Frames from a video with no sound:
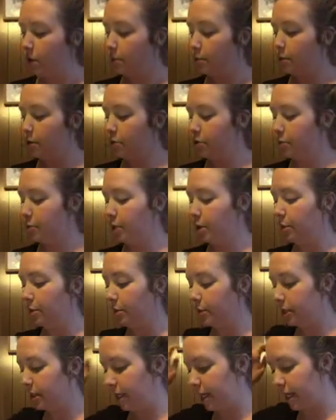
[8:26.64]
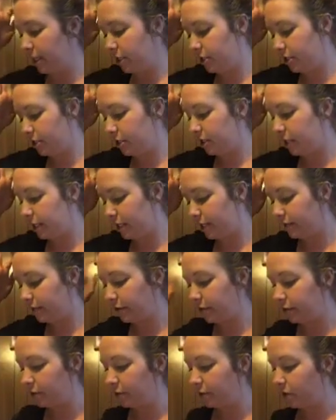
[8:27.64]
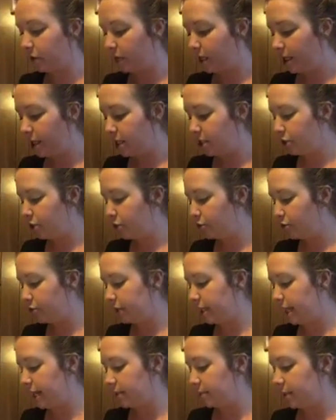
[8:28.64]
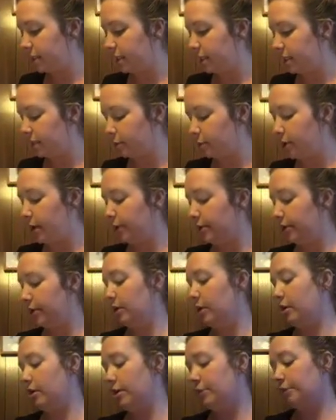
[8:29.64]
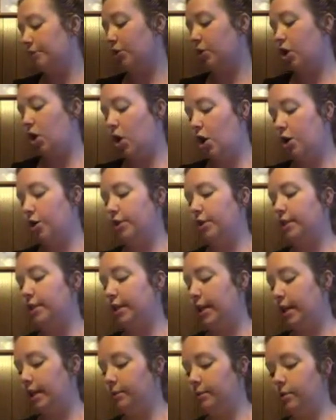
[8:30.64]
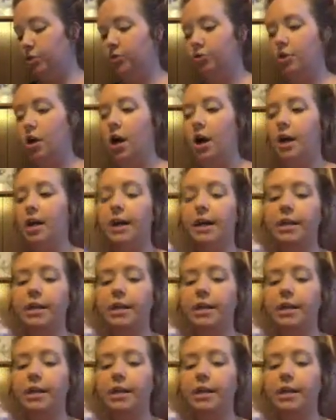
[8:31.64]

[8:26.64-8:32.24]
Mr. Peel put the cage in a sunny room. Children came to see the prairie dog. Artists came to draw